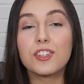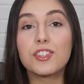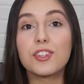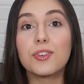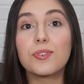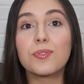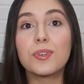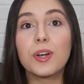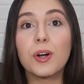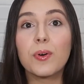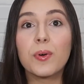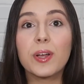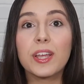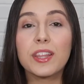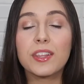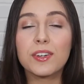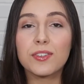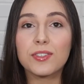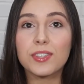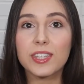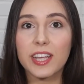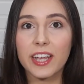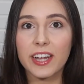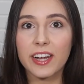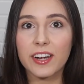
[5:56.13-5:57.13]
So knowing
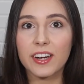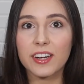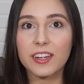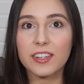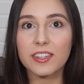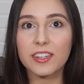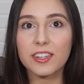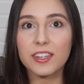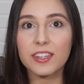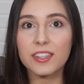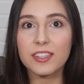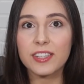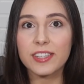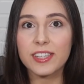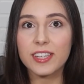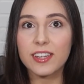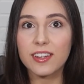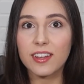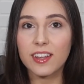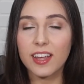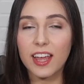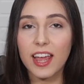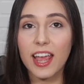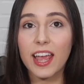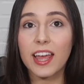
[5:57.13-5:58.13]
those characters
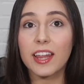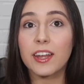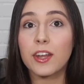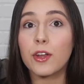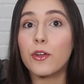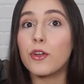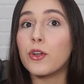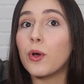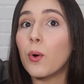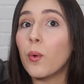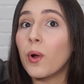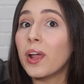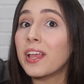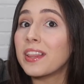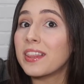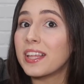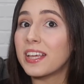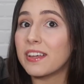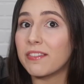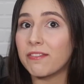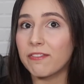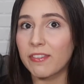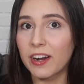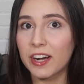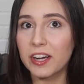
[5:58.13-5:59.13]
and knowing
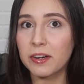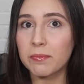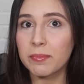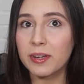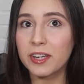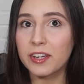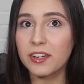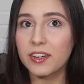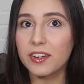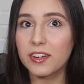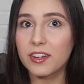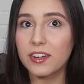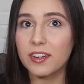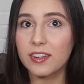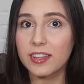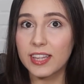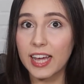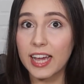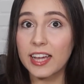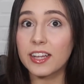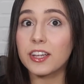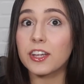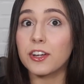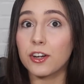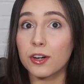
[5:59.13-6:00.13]
the environment
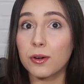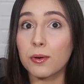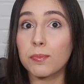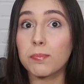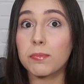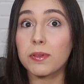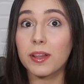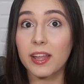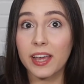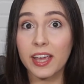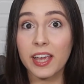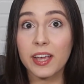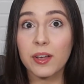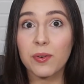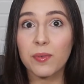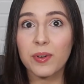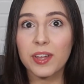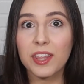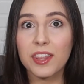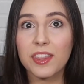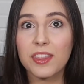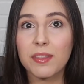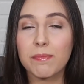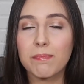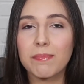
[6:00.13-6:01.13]
that you're playing
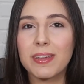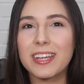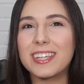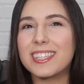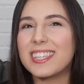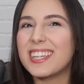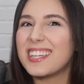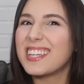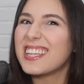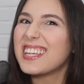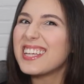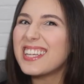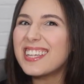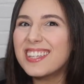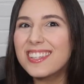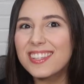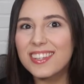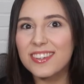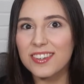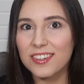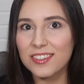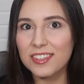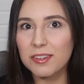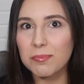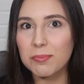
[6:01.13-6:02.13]
with makes it
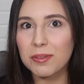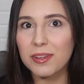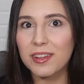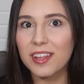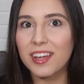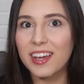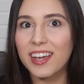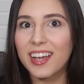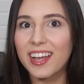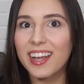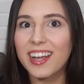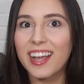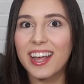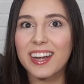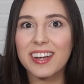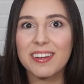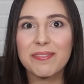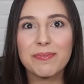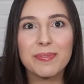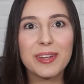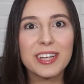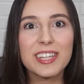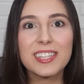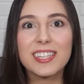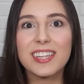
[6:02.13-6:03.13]
easier to play, and
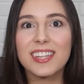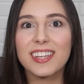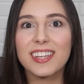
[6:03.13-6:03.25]
it makes